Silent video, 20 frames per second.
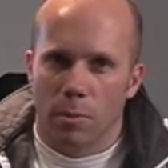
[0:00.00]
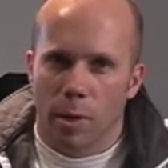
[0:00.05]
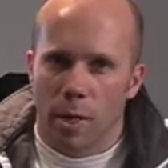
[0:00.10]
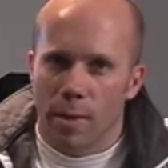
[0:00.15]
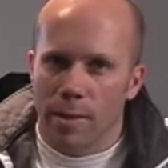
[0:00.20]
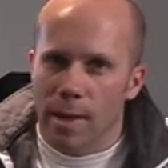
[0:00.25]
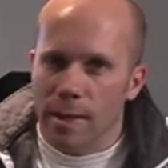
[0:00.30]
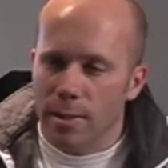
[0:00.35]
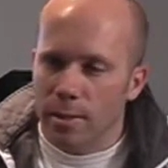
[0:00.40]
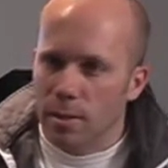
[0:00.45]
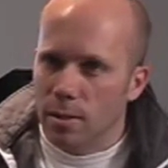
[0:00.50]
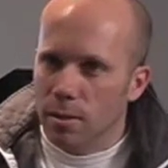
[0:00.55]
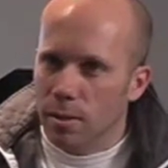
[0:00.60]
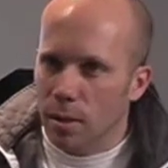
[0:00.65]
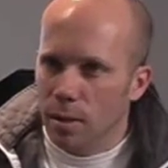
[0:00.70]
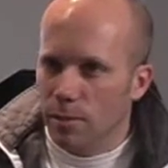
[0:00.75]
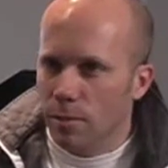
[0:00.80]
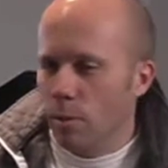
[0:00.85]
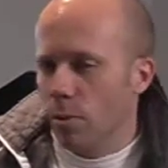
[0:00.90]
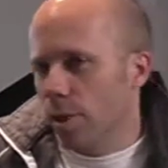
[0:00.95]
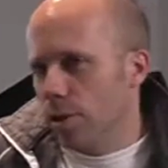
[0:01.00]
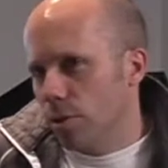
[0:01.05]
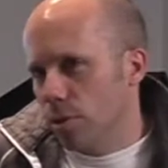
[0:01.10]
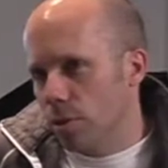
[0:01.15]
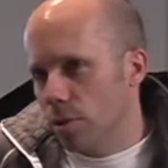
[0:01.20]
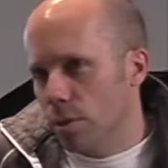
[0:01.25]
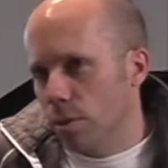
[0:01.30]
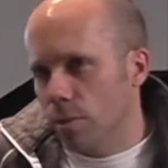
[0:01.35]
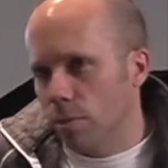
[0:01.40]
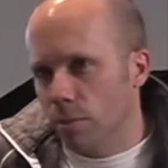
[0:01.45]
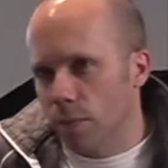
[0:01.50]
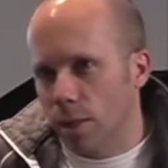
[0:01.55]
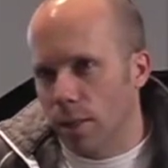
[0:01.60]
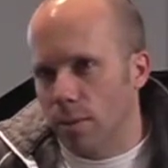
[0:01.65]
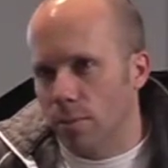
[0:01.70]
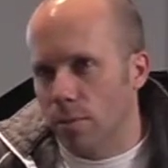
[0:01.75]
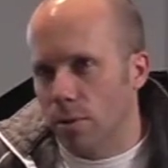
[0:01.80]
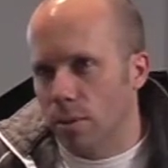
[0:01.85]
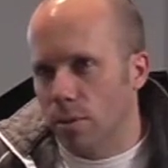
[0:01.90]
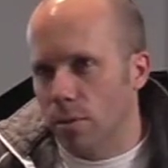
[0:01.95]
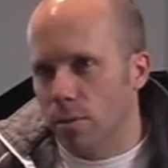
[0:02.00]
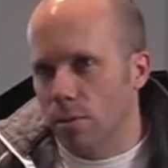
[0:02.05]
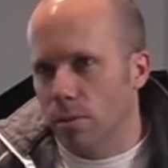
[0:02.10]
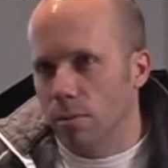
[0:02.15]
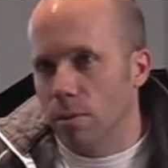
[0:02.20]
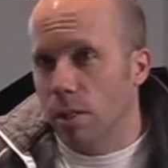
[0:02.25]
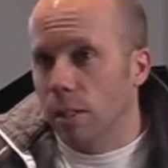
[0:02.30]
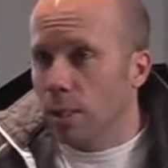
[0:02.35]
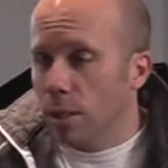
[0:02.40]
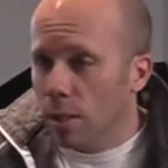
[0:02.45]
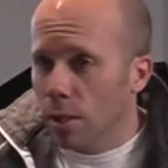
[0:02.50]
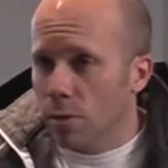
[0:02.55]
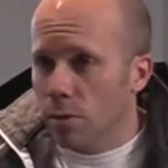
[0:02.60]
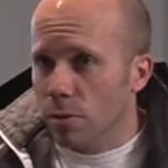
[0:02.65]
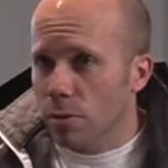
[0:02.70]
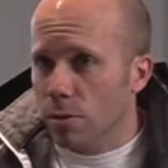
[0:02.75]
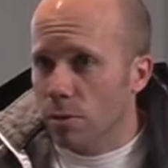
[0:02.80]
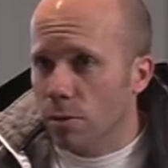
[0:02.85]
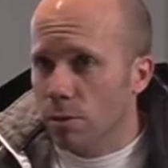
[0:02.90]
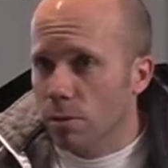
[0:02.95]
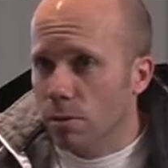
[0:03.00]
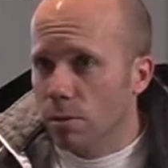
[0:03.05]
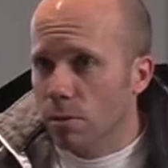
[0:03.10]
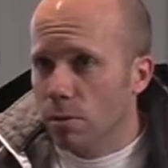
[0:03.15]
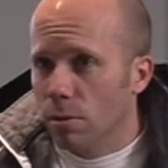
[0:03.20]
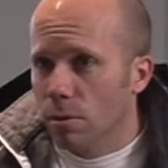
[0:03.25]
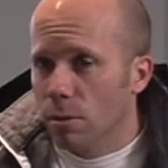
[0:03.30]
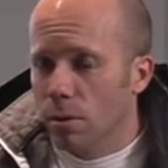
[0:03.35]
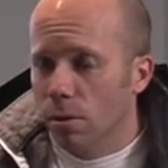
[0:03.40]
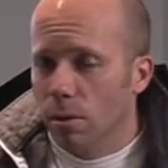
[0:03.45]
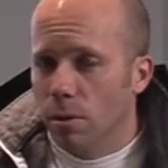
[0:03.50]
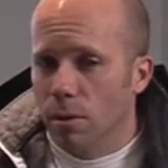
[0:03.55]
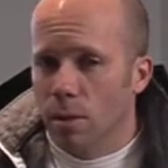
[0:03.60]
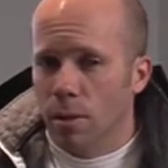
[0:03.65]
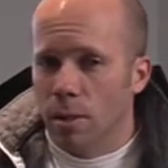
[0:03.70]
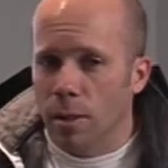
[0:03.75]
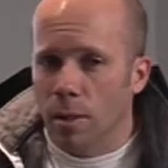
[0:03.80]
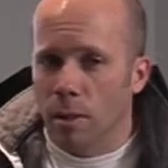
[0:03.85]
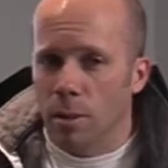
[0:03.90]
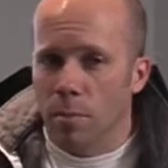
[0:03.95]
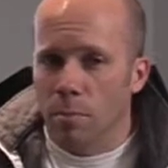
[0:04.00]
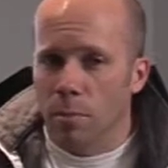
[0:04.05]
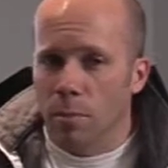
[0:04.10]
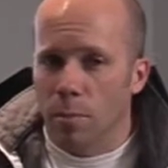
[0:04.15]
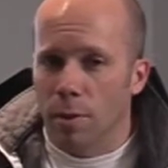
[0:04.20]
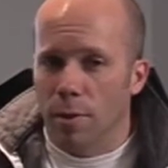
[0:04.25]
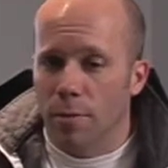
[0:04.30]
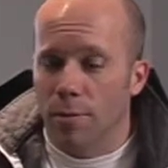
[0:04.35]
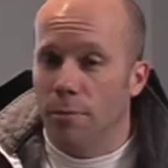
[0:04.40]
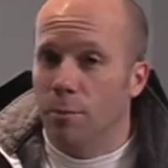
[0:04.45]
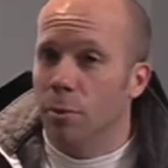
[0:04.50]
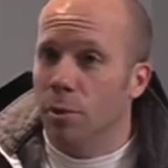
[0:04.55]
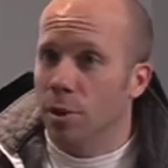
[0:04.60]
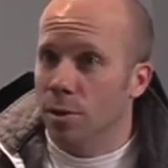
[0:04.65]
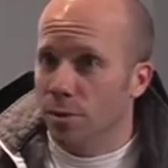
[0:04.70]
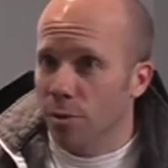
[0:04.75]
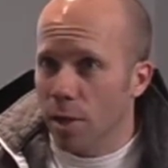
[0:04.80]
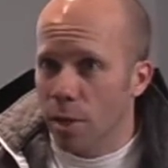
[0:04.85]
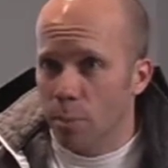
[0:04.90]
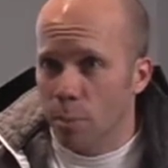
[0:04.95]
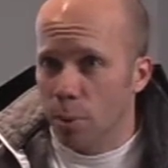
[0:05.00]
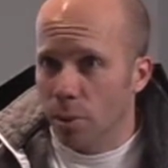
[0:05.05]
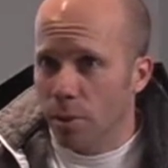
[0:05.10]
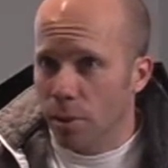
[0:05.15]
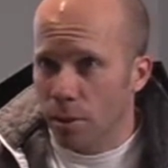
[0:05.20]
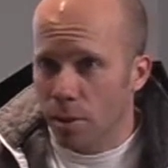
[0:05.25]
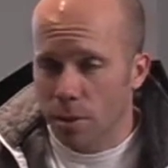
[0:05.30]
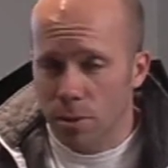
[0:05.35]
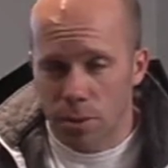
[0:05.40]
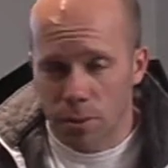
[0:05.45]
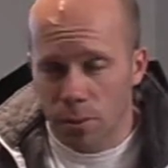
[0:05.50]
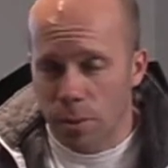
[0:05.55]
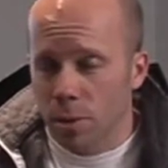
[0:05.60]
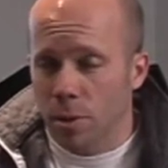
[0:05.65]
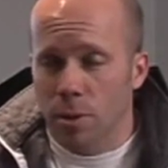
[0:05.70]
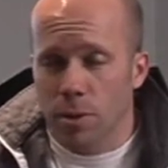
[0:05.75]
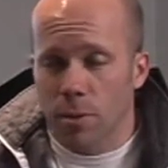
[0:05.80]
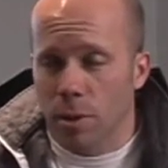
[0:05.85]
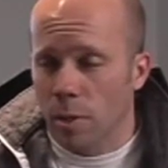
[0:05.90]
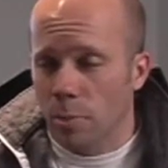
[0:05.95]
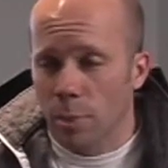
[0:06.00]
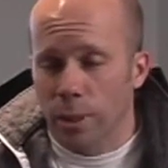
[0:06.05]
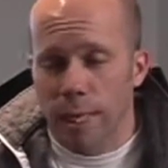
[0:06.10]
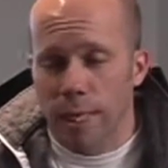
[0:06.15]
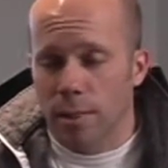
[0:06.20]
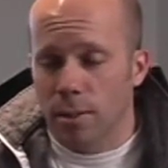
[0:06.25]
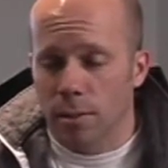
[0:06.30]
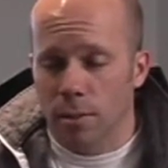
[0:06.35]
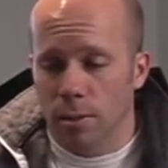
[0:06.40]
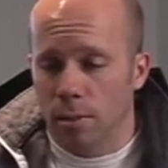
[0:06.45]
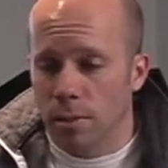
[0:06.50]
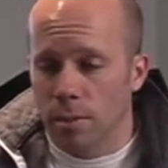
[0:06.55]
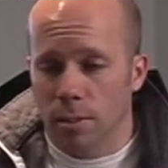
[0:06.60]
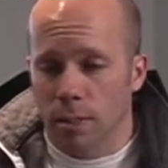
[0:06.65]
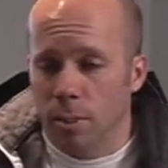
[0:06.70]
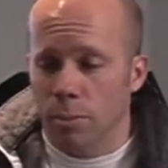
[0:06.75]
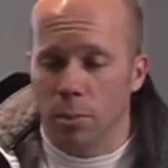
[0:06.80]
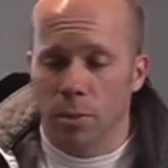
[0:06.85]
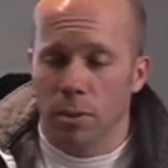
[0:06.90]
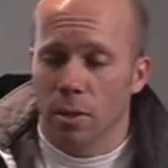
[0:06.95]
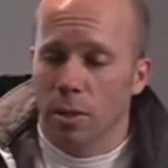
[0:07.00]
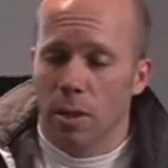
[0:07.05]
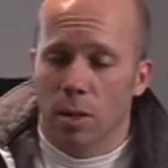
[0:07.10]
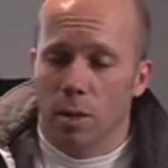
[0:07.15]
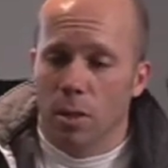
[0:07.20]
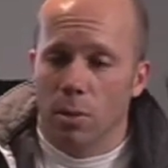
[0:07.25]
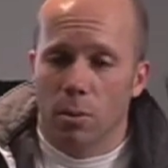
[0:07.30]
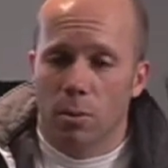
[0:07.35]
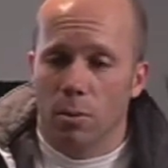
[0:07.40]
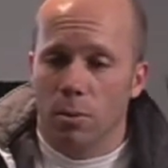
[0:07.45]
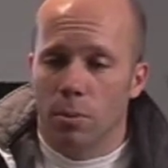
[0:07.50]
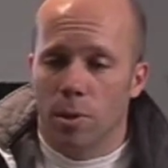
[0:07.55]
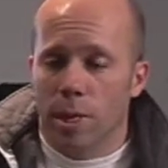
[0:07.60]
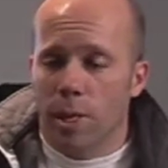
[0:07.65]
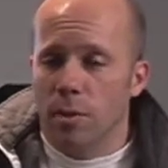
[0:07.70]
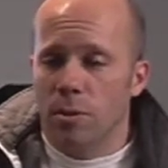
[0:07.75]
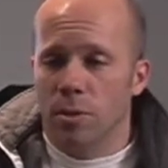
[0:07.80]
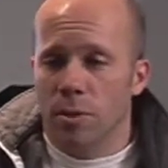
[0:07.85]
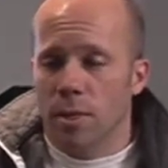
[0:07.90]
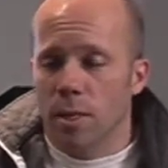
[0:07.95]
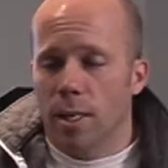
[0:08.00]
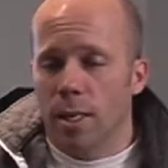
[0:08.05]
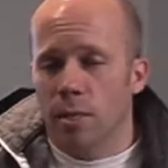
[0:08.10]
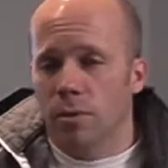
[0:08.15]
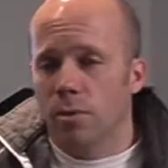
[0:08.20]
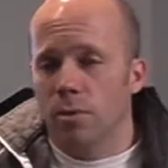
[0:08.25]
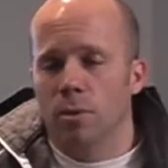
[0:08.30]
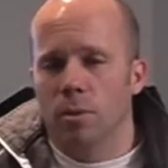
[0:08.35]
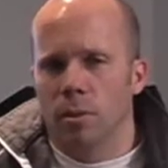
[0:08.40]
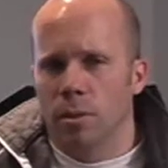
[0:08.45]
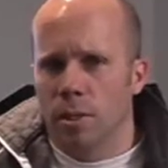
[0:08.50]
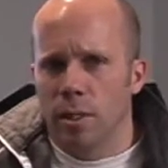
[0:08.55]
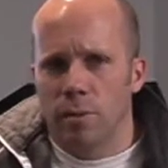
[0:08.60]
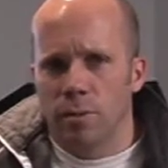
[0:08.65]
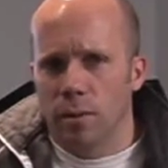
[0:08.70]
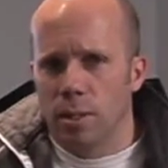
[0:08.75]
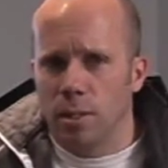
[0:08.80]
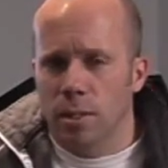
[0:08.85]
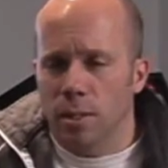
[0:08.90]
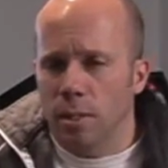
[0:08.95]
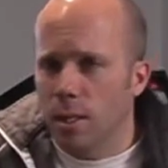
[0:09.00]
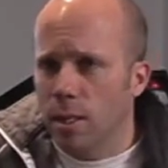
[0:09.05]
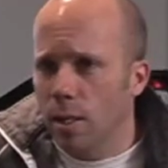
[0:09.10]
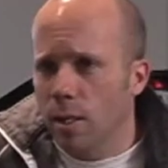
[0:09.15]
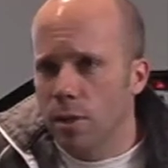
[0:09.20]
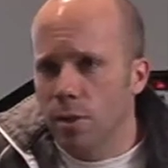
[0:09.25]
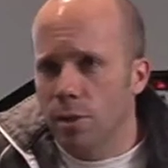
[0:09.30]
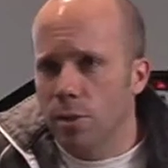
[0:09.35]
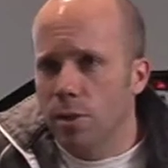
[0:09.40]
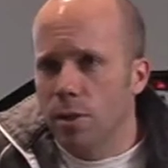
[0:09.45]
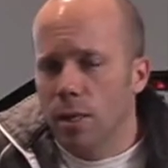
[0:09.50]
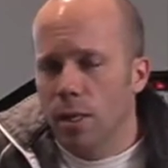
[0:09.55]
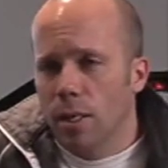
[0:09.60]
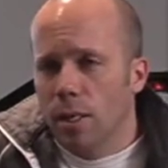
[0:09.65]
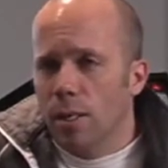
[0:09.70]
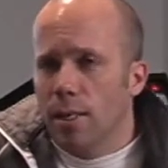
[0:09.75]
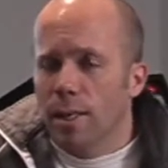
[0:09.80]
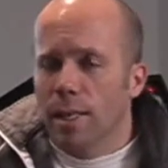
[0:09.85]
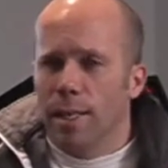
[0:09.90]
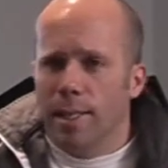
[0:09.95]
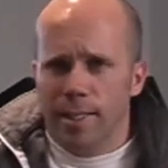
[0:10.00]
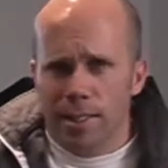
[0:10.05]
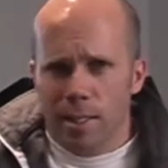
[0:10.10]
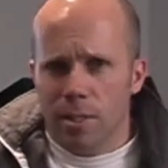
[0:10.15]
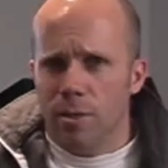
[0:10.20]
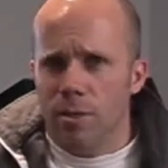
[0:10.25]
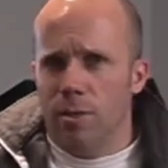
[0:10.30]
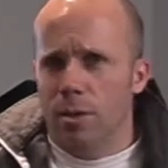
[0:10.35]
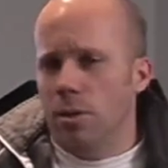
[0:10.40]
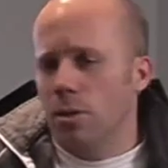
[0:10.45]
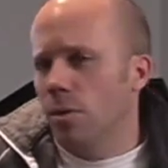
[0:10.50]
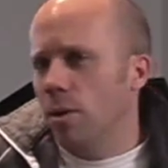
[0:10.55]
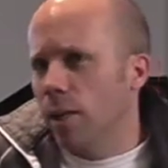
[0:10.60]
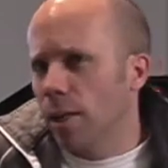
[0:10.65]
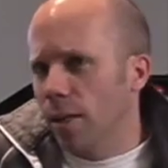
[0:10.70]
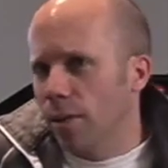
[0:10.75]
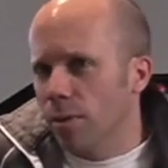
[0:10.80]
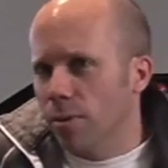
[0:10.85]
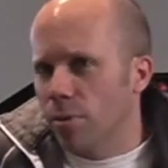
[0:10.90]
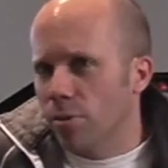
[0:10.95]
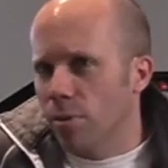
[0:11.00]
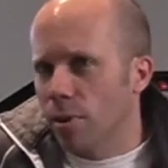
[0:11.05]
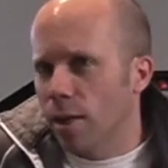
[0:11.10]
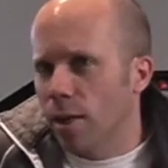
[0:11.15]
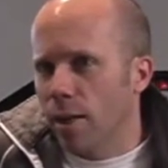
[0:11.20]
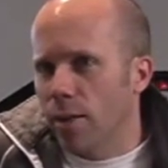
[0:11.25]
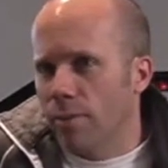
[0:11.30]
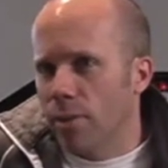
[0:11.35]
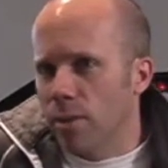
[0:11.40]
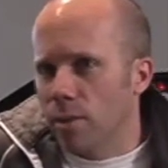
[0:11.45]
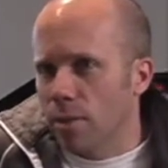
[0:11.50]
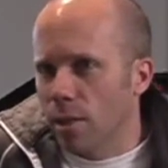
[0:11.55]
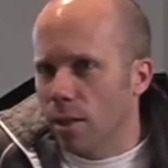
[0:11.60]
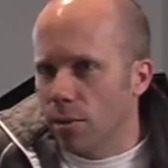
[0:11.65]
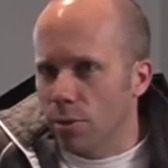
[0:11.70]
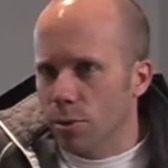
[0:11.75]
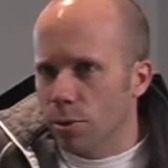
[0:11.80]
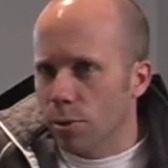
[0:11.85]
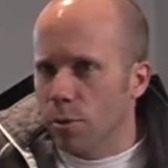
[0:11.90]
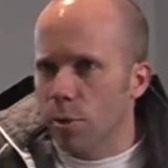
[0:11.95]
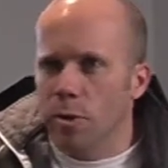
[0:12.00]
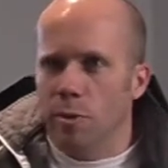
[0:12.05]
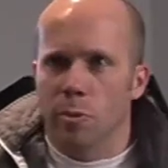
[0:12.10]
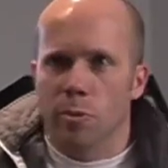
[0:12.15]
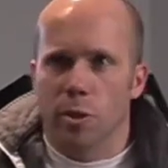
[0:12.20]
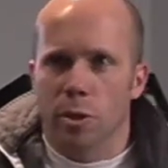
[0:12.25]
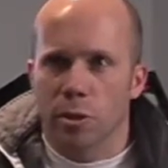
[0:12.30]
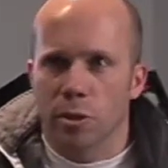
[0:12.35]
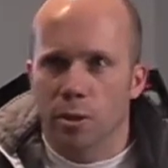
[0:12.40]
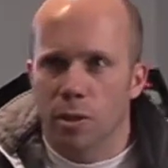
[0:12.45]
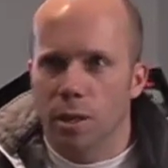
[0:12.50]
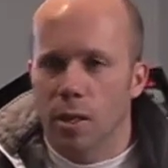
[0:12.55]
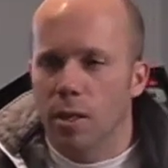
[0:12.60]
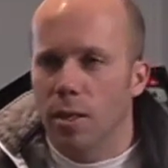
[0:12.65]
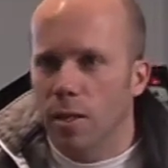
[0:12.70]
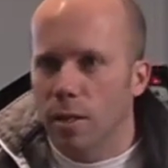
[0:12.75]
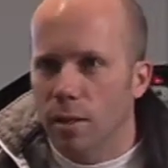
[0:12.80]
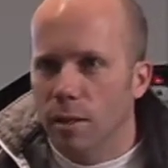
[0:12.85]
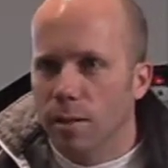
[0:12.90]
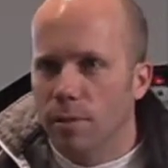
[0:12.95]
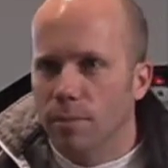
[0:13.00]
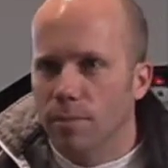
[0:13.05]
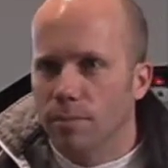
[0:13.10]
And that's a tough question sometimes to answer. For example, and here's a really great practical example. When I was in high school and even into college, I didn't know how to drive a standard transmission car.